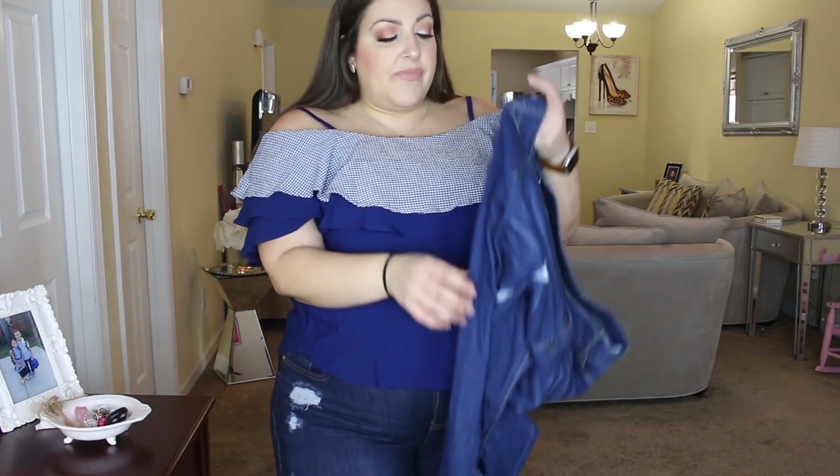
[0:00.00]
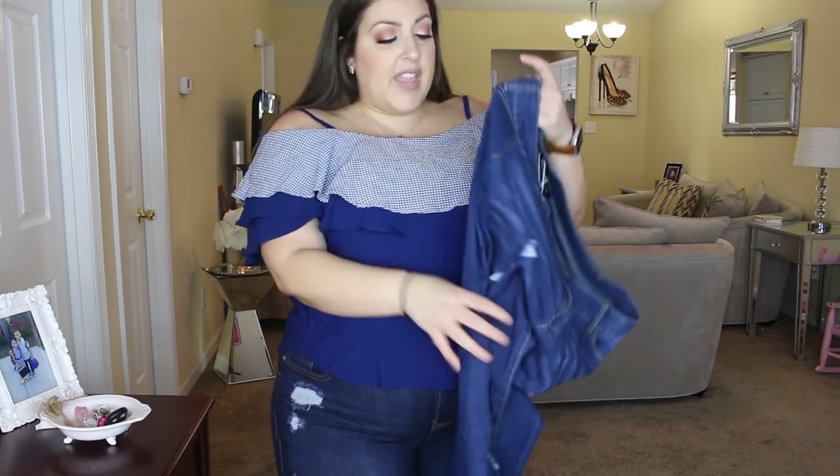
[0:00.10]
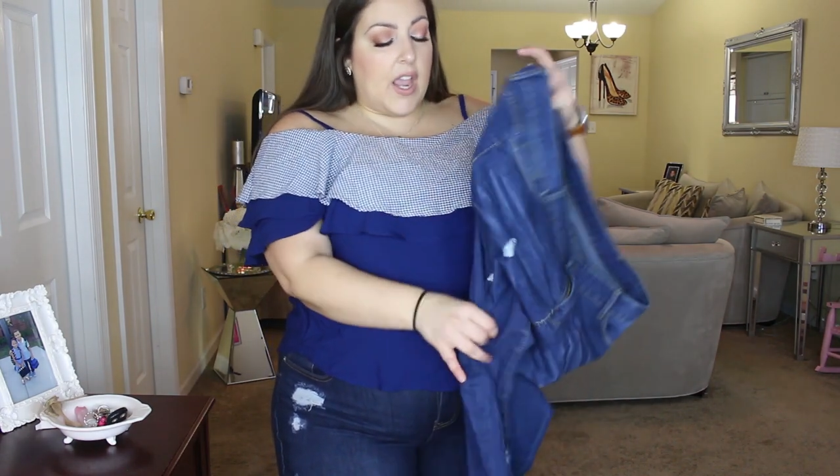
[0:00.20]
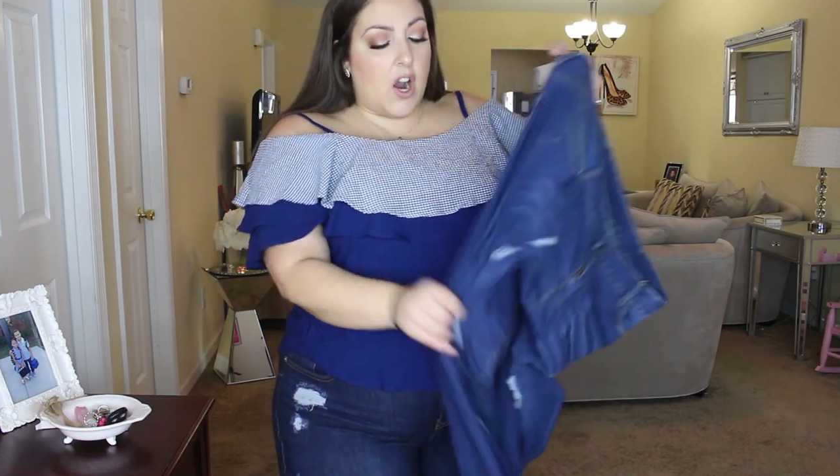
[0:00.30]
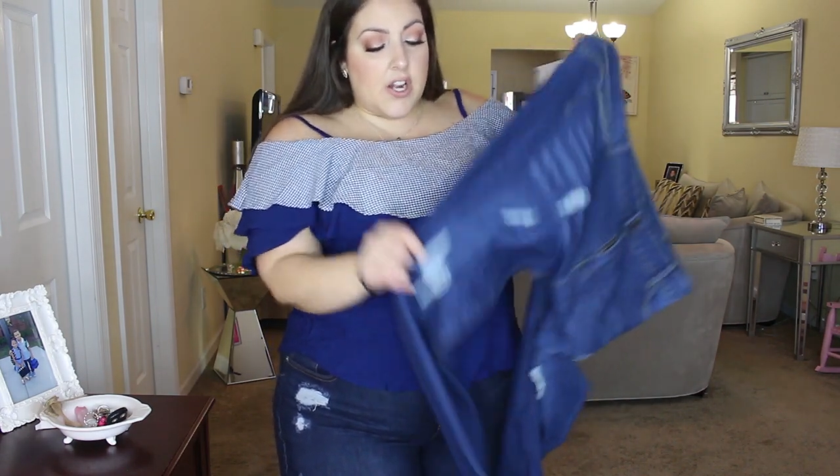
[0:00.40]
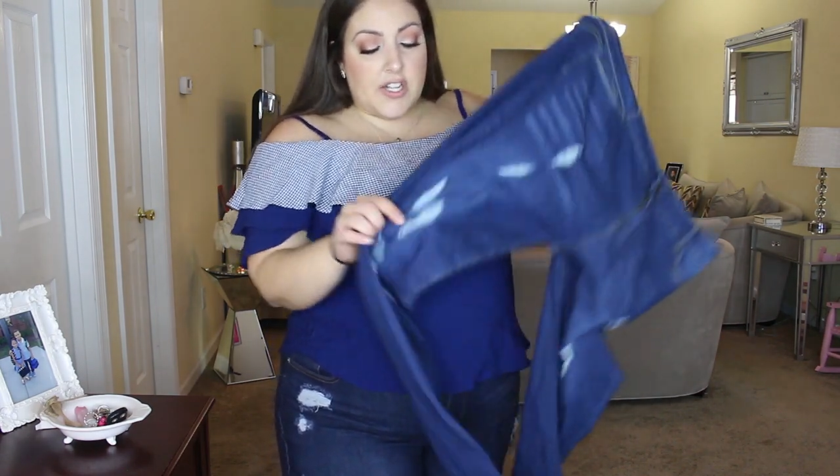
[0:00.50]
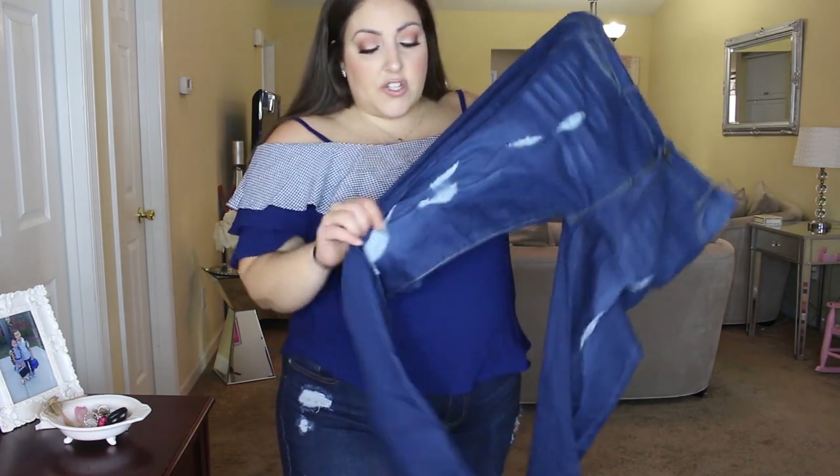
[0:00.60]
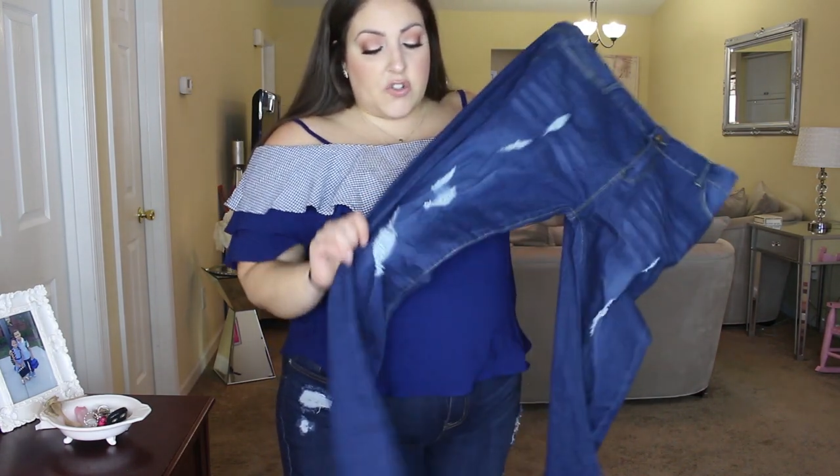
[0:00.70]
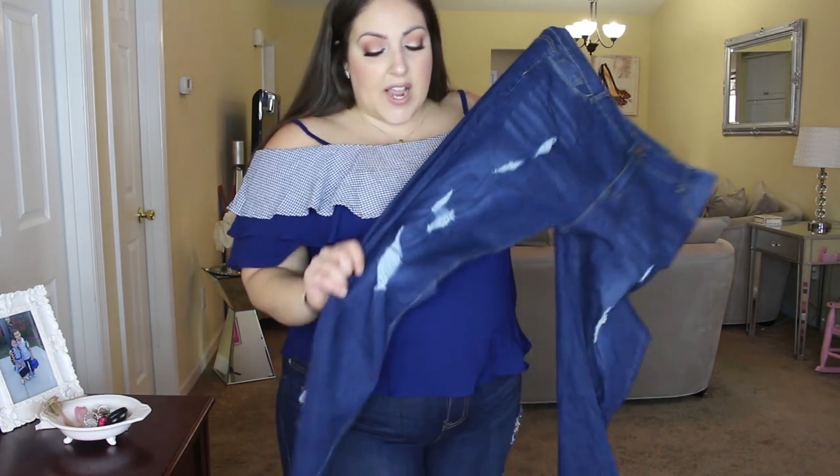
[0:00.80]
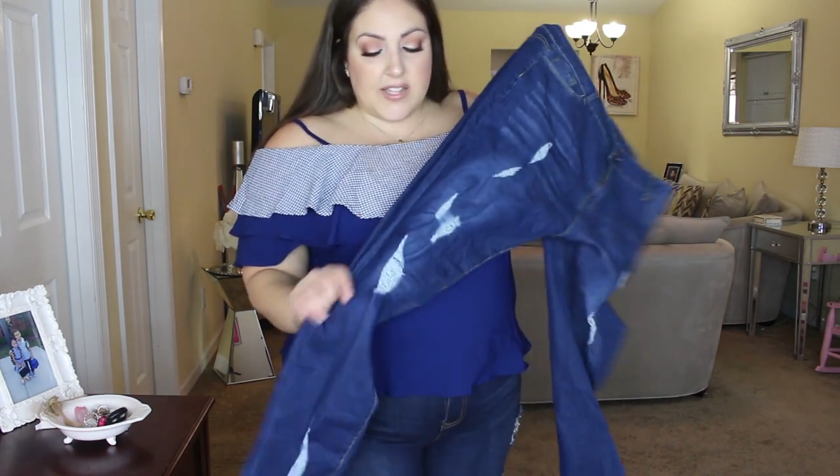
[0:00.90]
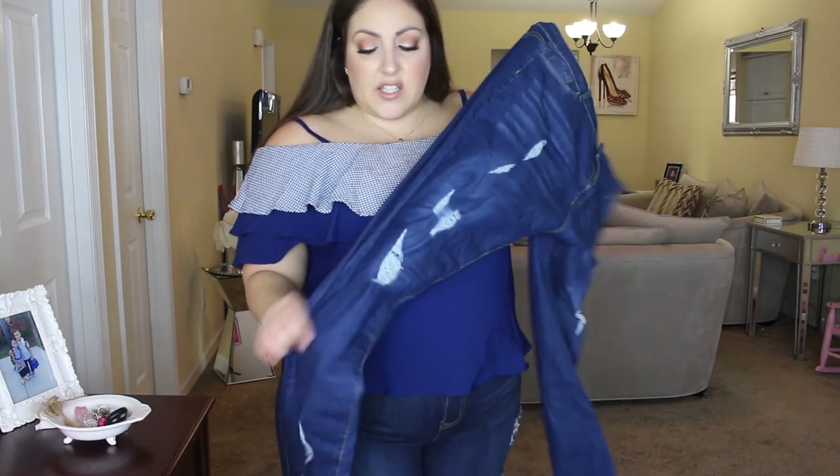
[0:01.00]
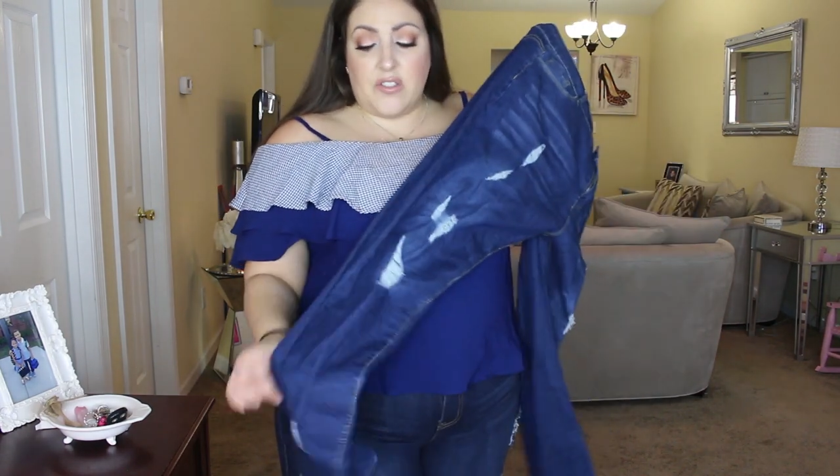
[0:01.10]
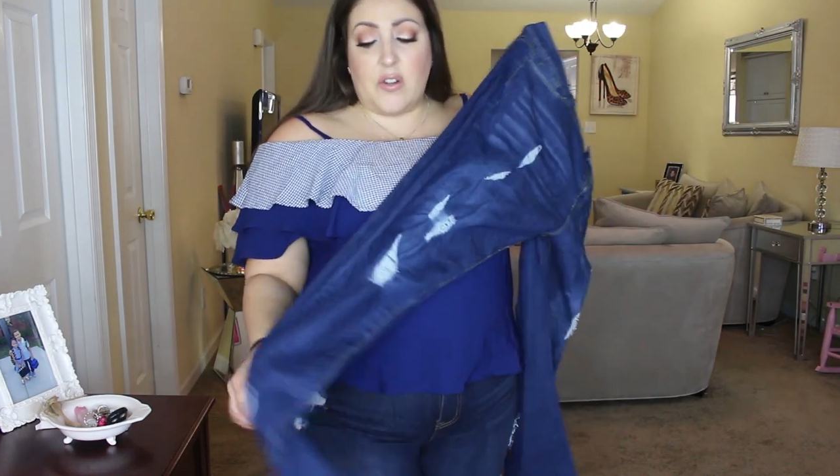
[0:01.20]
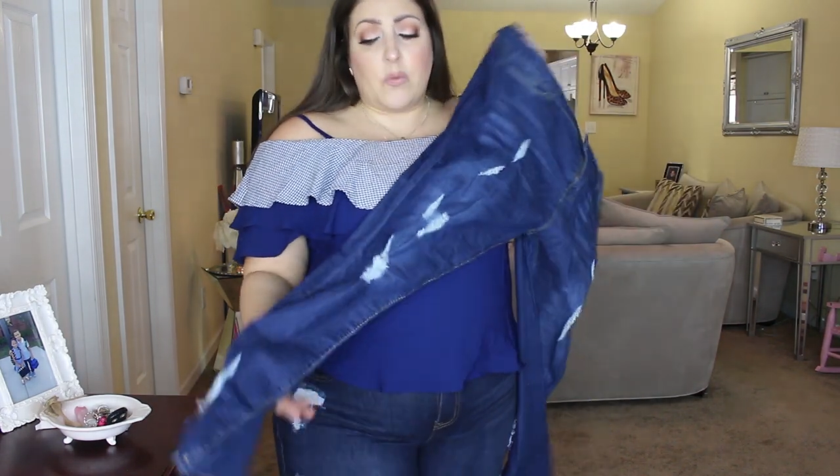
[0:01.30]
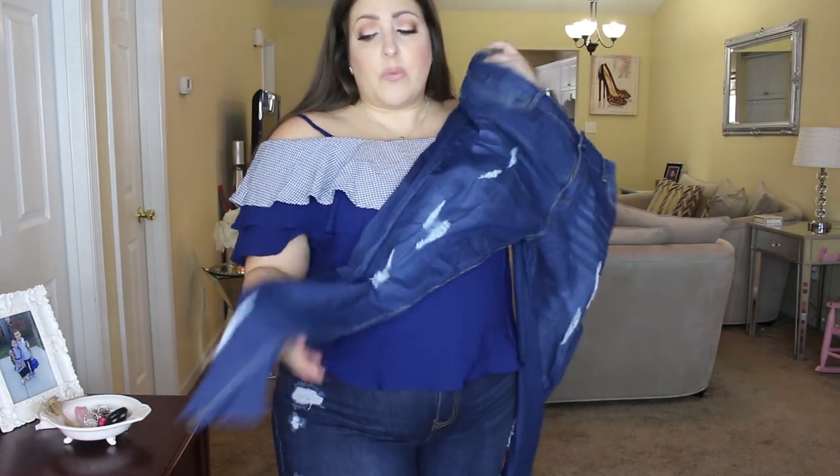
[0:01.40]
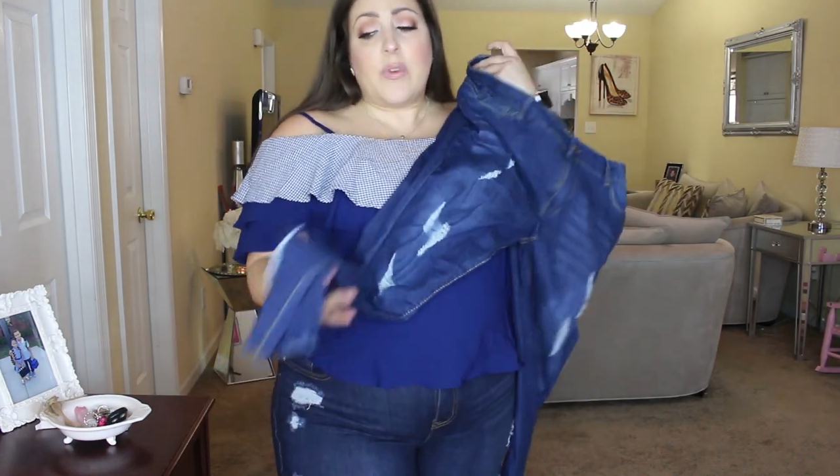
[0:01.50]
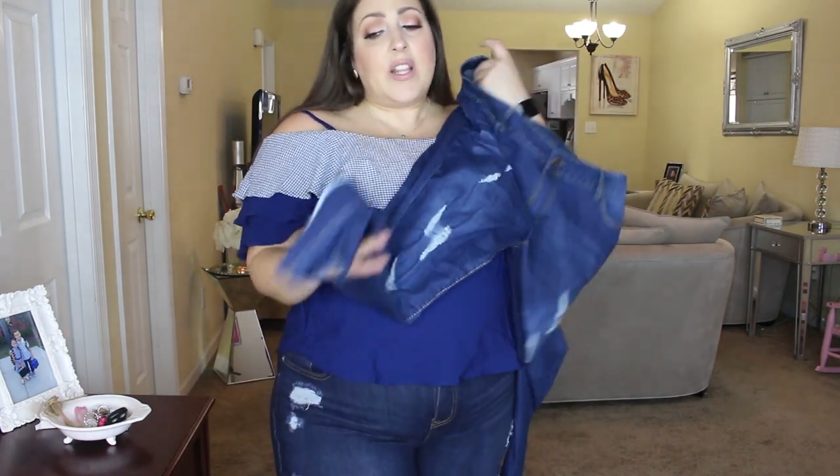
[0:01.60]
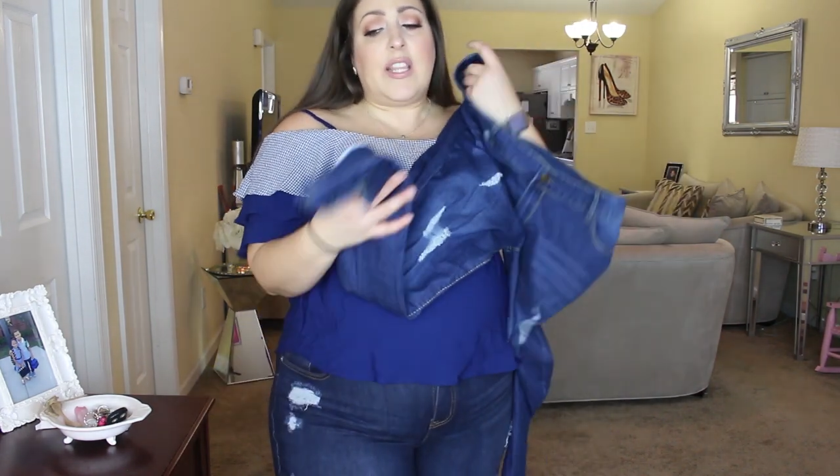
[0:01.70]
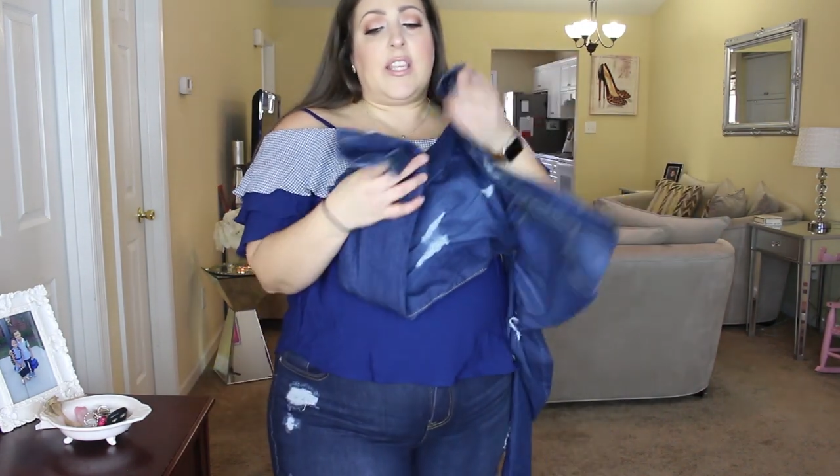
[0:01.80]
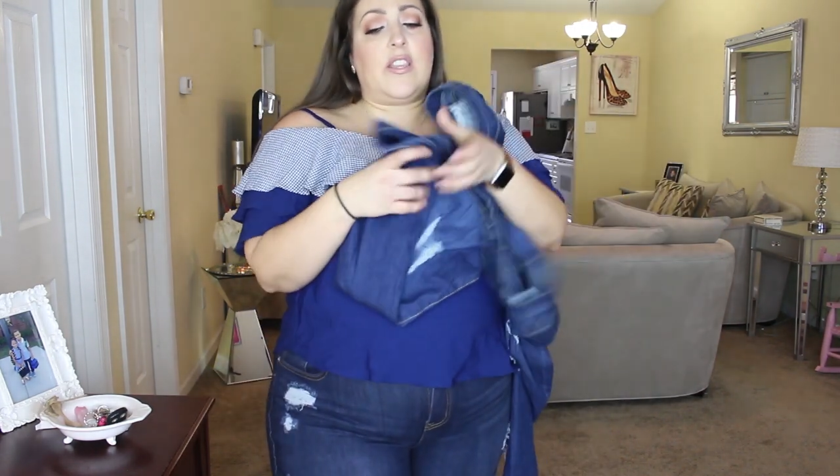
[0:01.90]
They are distressed and they're
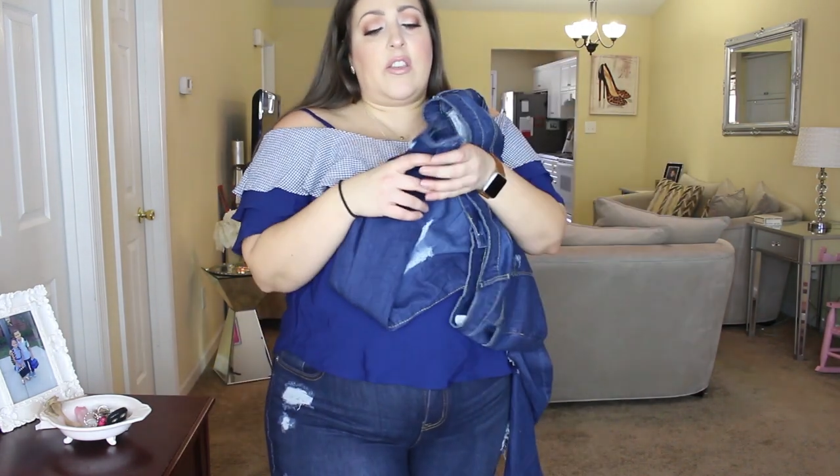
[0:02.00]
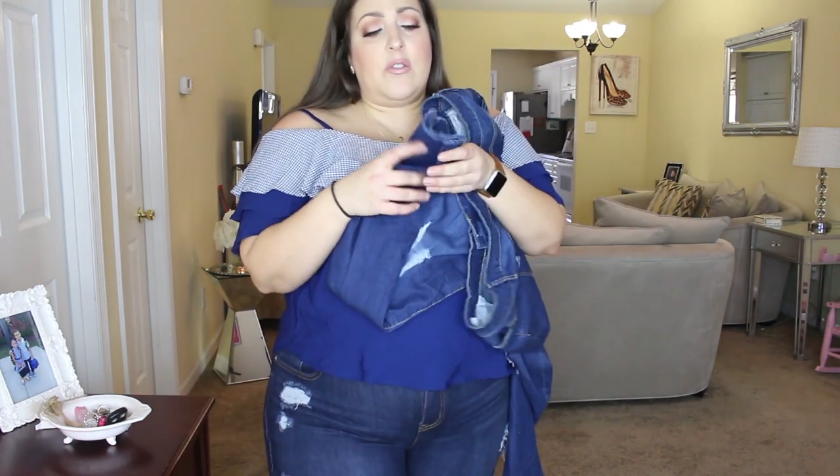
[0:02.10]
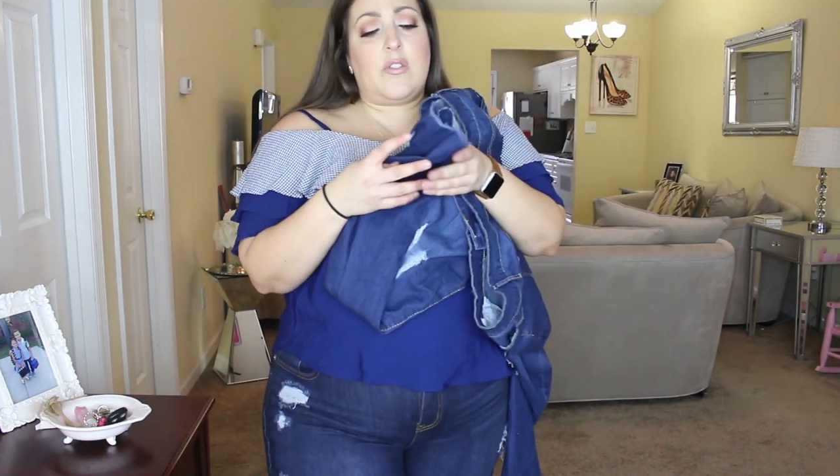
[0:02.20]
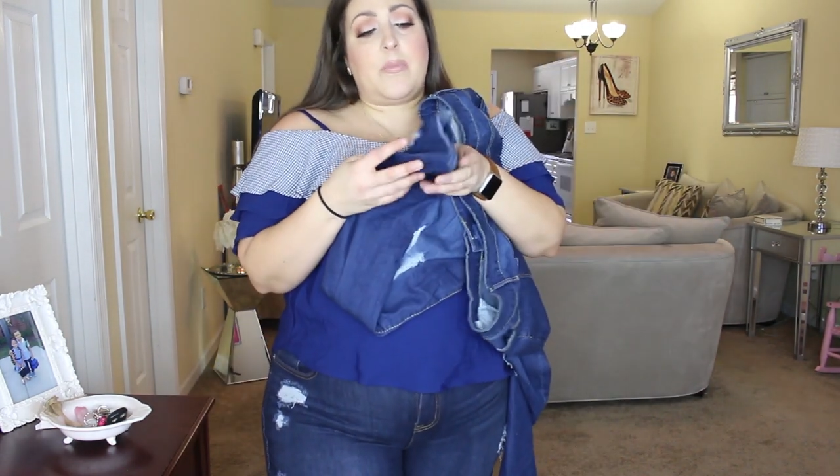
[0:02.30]
really cute,